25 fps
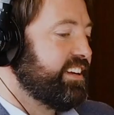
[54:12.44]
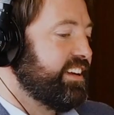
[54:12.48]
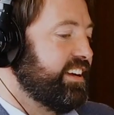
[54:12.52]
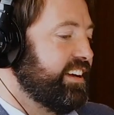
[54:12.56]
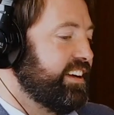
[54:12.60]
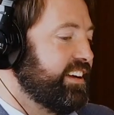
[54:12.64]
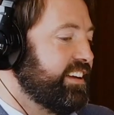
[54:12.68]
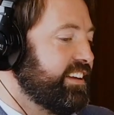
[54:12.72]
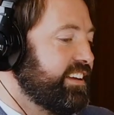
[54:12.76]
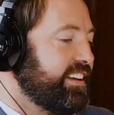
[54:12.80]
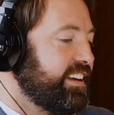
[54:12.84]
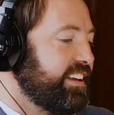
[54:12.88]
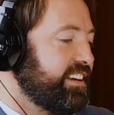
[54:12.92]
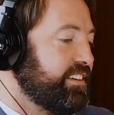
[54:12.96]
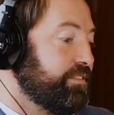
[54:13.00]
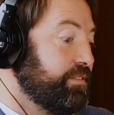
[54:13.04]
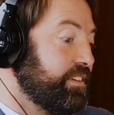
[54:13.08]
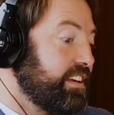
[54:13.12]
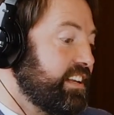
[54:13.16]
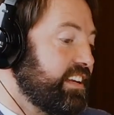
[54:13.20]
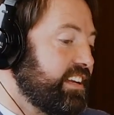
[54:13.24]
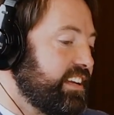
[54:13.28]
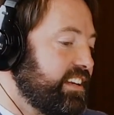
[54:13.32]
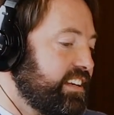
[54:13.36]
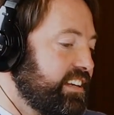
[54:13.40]
And if
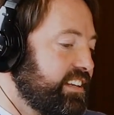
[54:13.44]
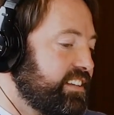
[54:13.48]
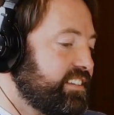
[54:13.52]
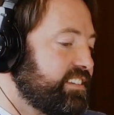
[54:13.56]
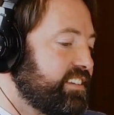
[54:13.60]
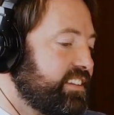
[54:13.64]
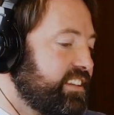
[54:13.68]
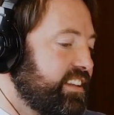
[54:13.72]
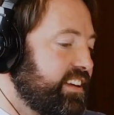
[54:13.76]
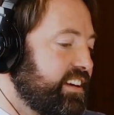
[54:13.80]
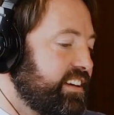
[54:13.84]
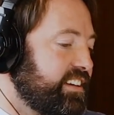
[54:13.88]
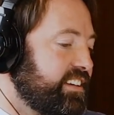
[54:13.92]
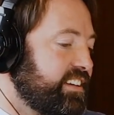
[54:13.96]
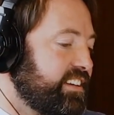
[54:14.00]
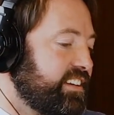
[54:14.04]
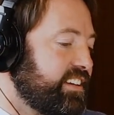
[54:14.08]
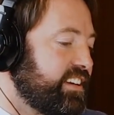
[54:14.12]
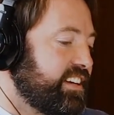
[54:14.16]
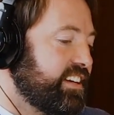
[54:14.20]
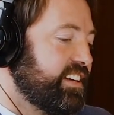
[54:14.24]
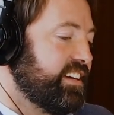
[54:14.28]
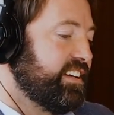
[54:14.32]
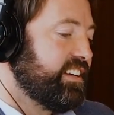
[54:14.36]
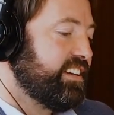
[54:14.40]
we lean into that, and